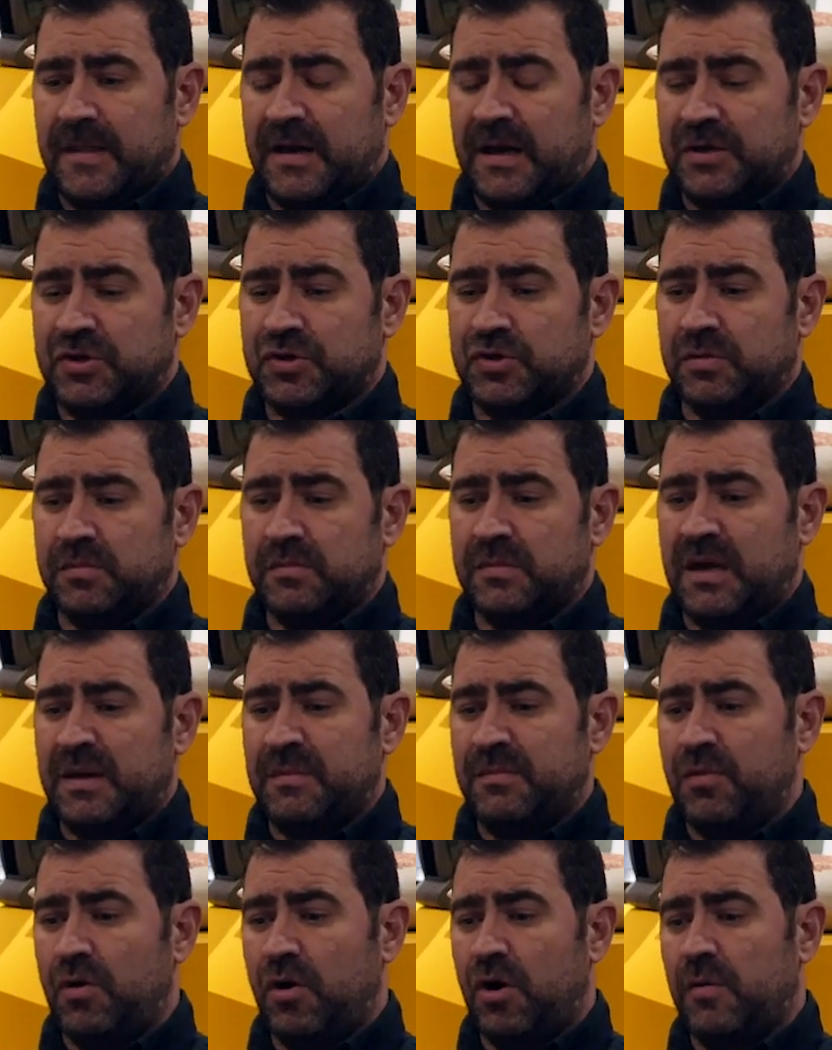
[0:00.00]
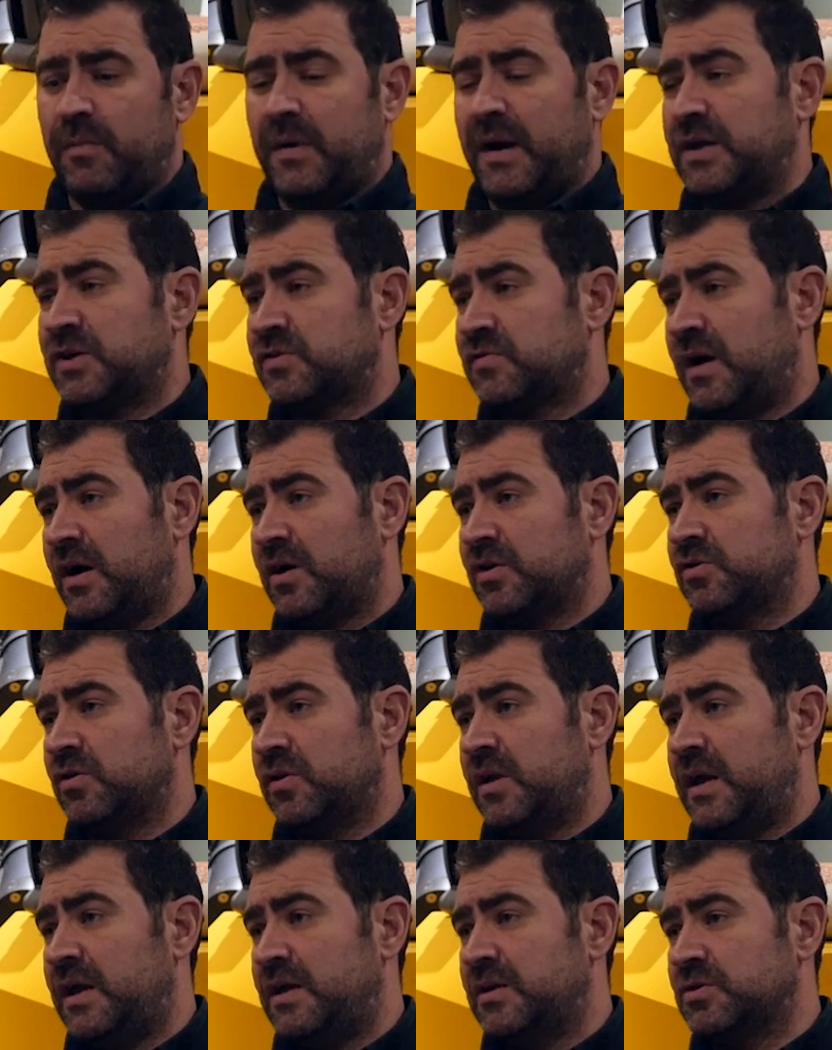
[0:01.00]
has some like motorbike tracks
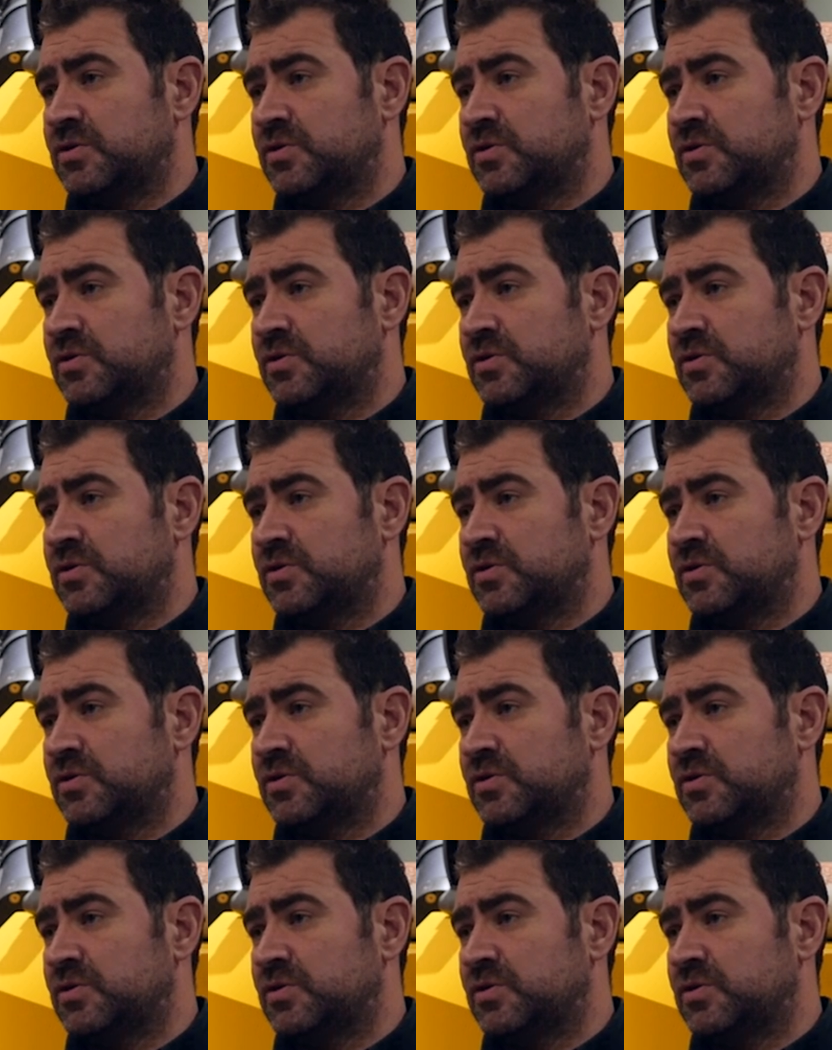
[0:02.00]
on it,